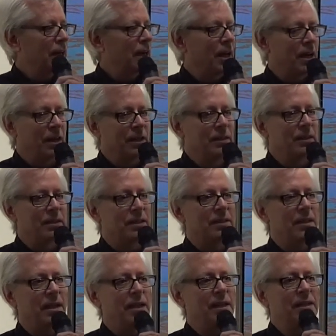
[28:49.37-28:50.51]
on the
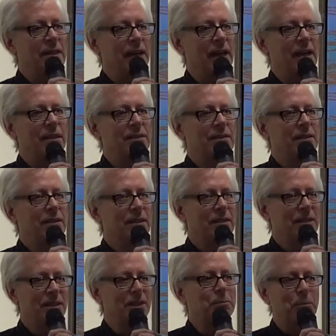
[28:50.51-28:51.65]
day that
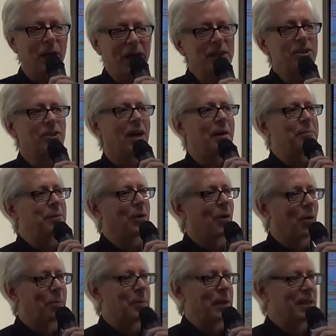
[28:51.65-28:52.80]
this pie shop
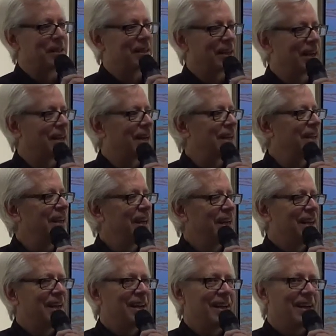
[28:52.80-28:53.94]
opened. And I
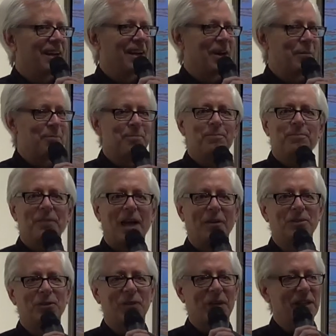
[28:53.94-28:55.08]
um, I
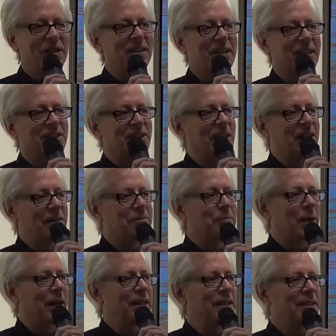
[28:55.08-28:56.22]
was very lucky because I love
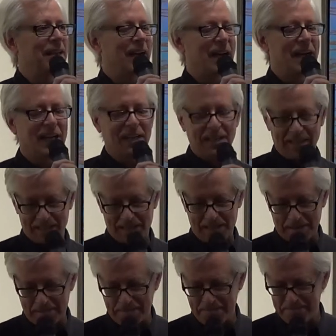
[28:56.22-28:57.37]
pie, and
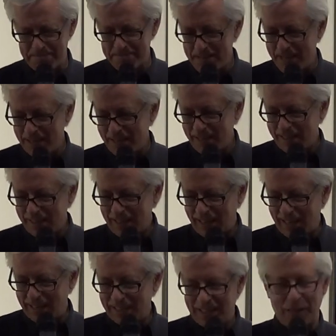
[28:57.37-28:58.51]
um,
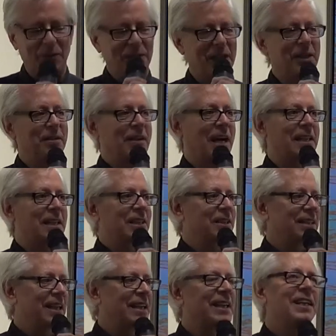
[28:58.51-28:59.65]
it, they, I get,
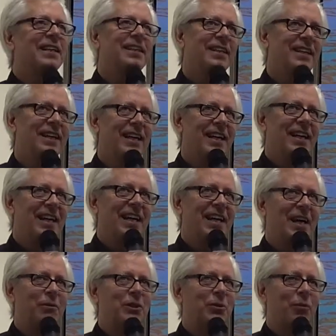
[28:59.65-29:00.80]
they,
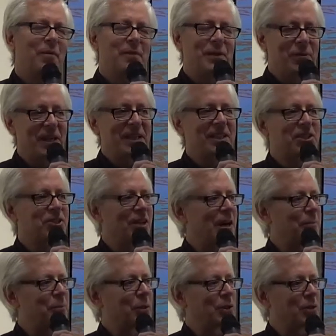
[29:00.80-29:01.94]
it was a woman running the
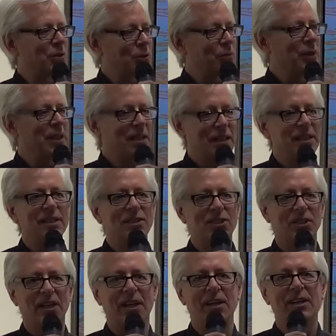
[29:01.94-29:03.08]
shop with her three kids
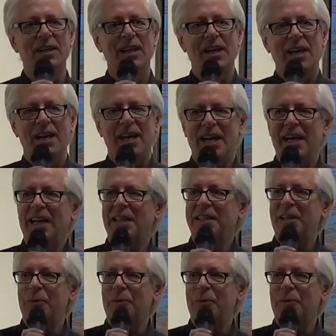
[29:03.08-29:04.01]
there, and